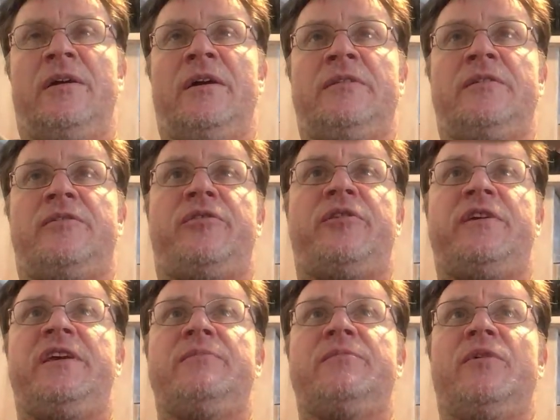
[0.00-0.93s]
And the
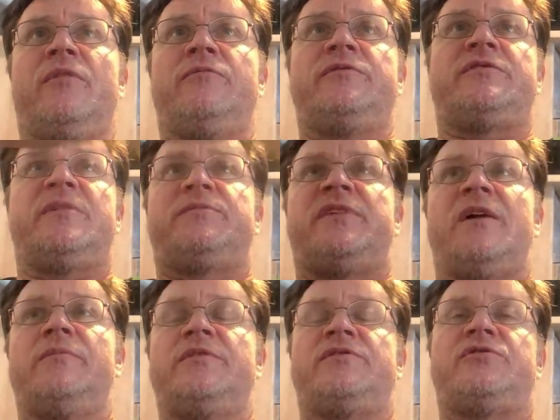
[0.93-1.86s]
theme of
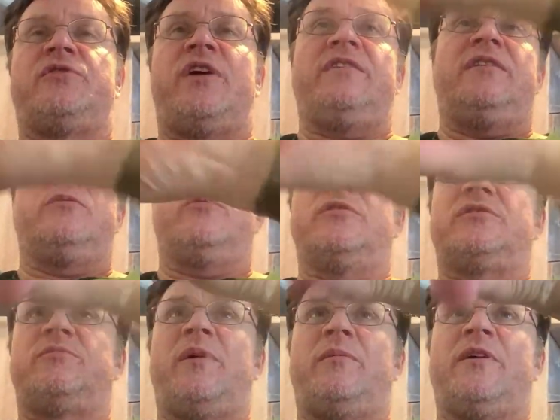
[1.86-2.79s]
September's training
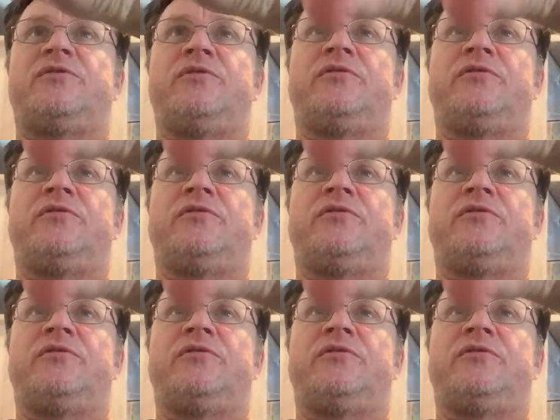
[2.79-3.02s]
was, maybe I should